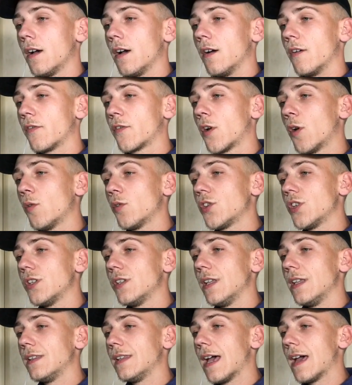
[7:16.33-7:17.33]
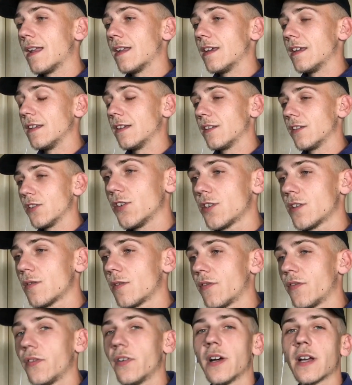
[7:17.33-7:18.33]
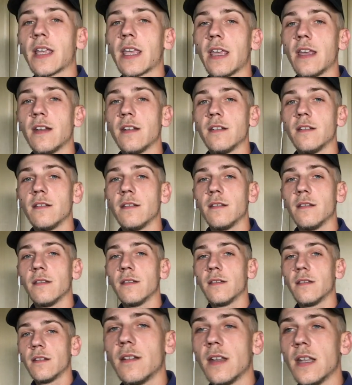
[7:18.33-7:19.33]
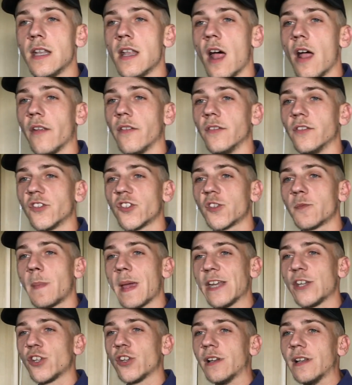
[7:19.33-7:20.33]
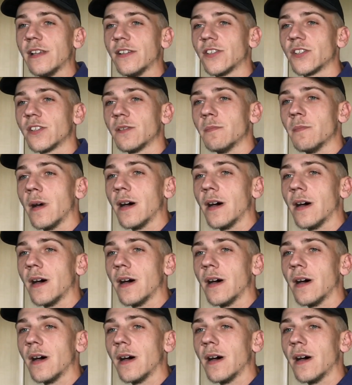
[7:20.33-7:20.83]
Oh, of course you did, Danny, because you're a fucking nun specialist,